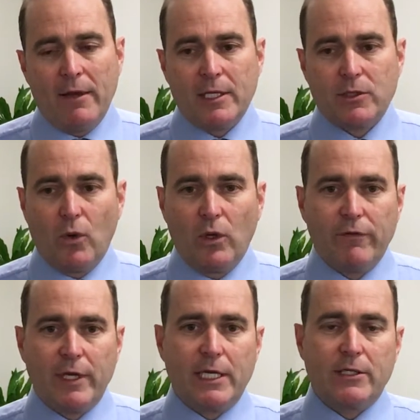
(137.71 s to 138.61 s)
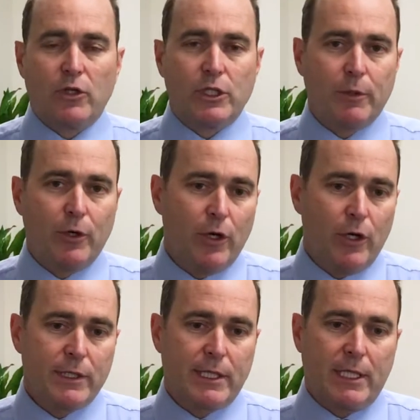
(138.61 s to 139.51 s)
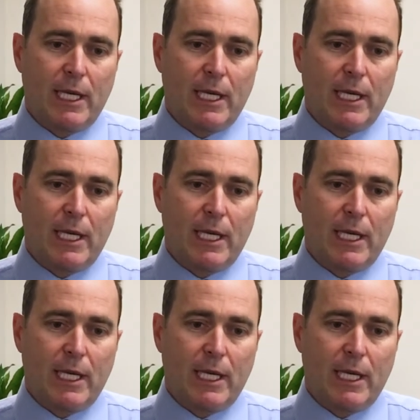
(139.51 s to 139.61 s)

there's all of these entrepreneurs that